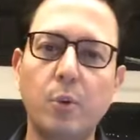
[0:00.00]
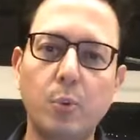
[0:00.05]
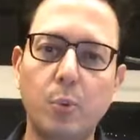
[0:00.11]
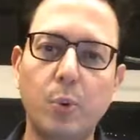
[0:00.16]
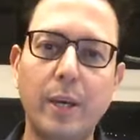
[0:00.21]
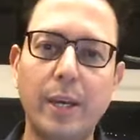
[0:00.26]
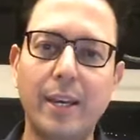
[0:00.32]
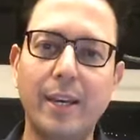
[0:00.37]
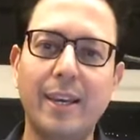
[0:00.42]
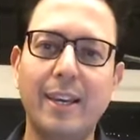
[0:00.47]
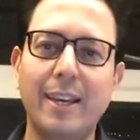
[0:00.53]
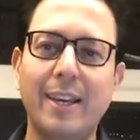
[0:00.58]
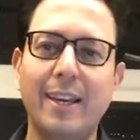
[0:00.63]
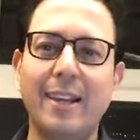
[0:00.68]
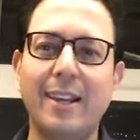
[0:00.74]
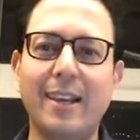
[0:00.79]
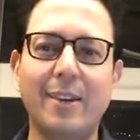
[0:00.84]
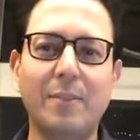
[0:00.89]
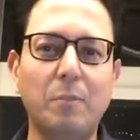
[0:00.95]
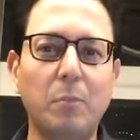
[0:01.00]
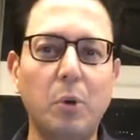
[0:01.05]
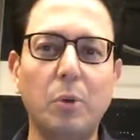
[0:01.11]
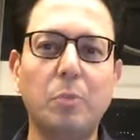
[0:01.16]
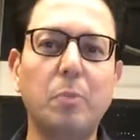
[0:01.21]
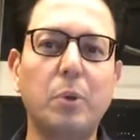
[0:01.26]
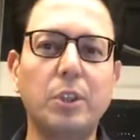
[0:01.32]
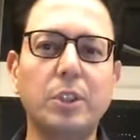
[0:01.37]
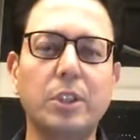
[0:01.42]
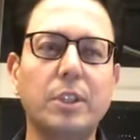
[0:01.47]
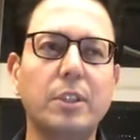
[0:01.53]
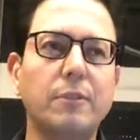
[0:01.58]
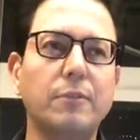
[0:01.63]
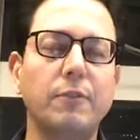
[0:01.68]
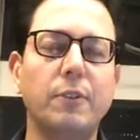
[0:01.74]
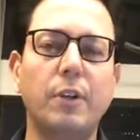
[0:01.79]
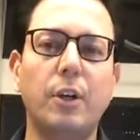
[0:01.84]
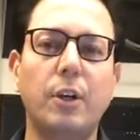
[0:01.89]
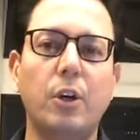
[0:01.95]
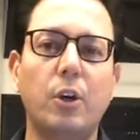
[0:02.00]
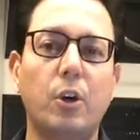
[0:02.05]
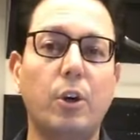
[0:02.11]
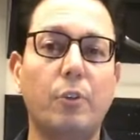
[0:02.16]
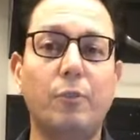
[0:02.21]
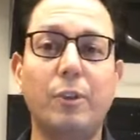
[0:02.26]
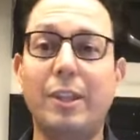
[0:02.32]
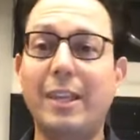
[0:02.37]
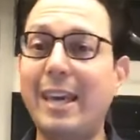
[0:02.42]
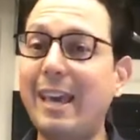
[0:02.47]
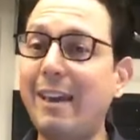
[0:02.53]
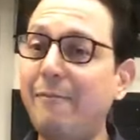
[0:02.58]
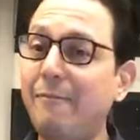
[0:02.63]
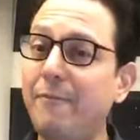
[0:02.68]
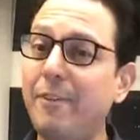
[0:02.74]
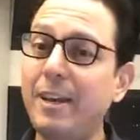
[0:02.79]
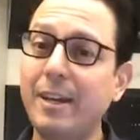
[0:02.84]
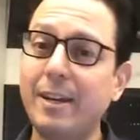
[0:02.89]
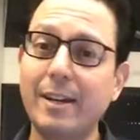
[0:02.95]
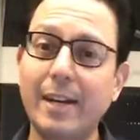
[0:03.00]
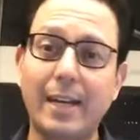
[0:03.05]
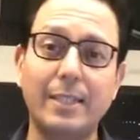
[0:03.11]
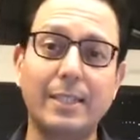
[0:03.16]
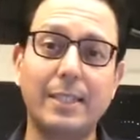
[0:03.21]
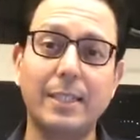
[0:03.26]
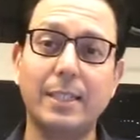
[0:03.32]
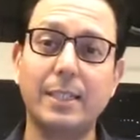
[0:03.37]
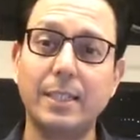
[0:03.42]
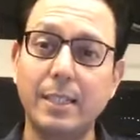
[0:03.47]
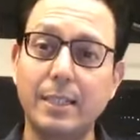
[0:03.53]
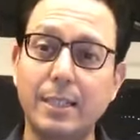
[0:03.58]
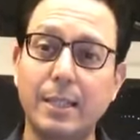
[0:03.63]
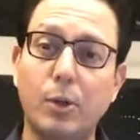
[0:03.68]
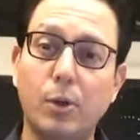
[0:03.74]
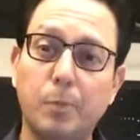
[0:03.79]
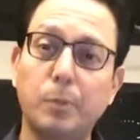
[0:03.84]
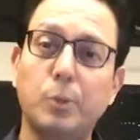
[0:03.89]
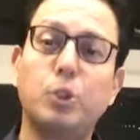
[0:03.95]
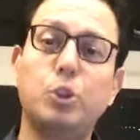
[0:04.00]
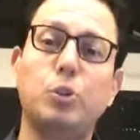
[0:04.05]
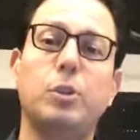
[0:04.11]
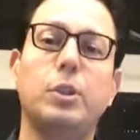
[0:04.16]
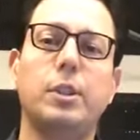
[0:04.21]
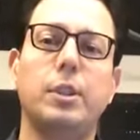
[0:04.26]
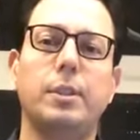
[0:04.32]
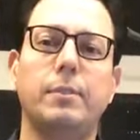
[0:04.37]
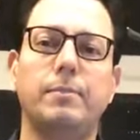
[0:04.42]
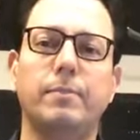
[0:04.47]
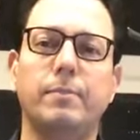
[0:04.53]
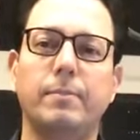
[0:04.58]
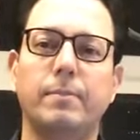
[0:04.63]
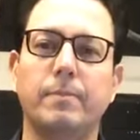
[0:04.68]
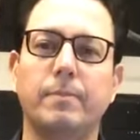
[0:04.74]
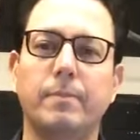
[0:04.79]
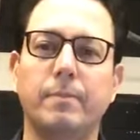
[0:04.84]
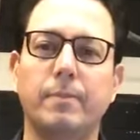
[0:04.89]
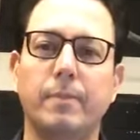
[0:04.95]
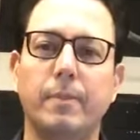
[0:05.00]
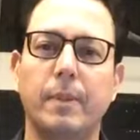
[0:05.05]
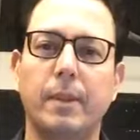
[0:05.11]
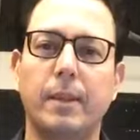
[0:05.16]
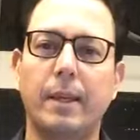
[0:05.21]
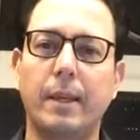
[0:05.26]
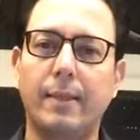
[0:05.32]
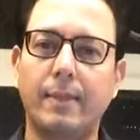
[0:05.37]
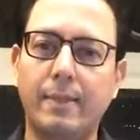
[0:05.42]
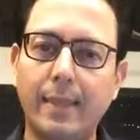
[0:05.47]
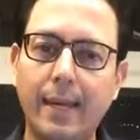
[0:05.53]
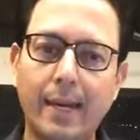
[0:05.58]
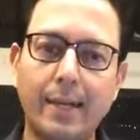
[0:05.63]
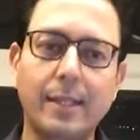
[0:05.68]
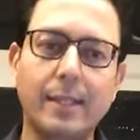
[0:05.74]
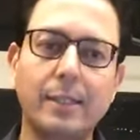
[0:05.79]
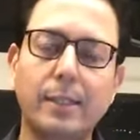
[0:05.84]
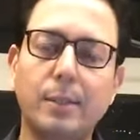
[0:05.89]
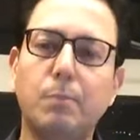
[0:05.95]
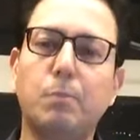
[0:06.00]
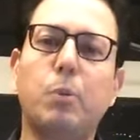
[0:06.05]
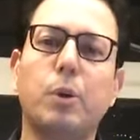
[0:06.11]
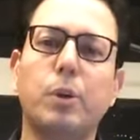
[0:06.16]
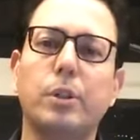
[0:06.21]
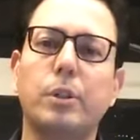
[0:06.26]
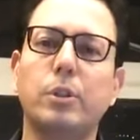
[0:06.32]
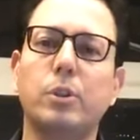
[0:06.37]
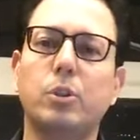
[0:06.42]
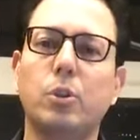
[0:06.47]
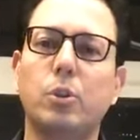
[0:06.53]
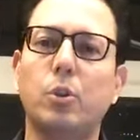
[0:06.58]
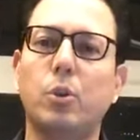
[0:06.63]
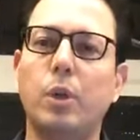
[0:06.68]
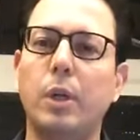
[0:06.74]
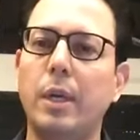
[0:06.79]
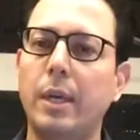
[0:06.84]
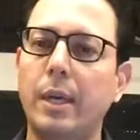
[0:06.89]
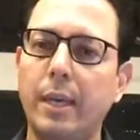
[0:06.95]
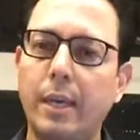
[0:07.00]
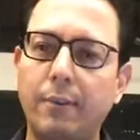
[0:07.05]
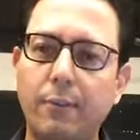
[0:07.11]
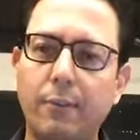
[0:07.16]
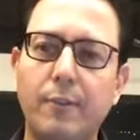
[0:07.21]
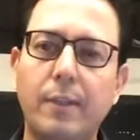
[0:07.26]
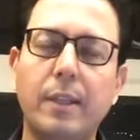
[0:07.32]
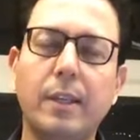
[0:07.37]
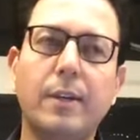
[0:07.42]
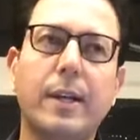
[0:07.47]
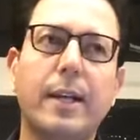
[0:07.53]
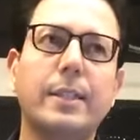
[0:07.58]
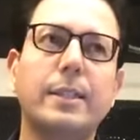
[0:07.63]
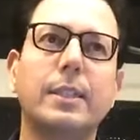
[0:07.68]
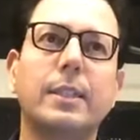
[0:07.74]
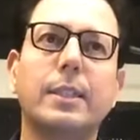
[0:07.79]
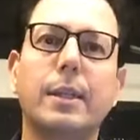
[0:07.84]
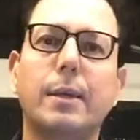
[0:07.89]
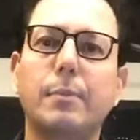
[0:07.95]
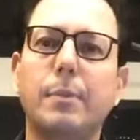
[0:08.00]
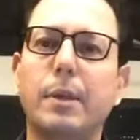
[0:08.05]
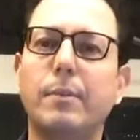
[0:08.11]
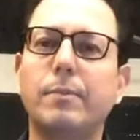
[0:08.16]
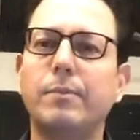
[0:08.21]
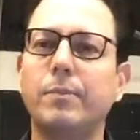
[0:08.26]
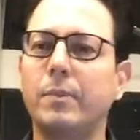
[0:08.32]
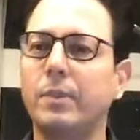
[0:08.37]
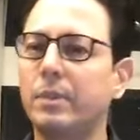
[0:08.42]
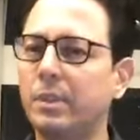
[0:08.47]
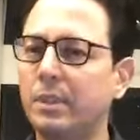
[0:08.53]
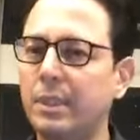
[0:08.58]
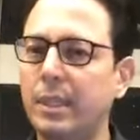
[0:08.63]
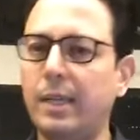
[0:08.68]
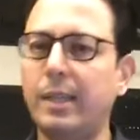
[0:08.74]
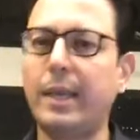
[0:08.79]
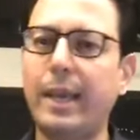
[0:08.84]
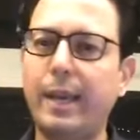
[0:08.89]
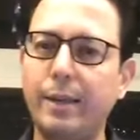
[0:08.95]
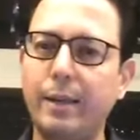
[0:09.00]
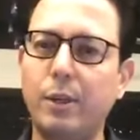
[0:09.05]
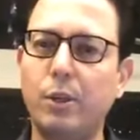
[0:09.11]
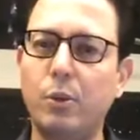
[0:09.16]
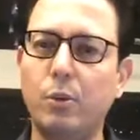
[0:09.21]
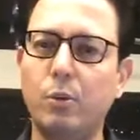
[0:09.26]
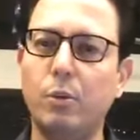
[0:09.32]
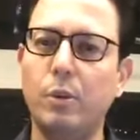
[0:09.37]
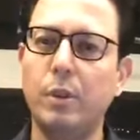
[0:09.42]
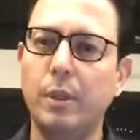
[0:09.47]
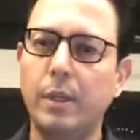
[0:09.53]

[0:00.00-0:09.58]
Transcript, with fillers: way, like both positive or with every crisis is an opportunity. And that is important. So even when the crisis come in, say thank you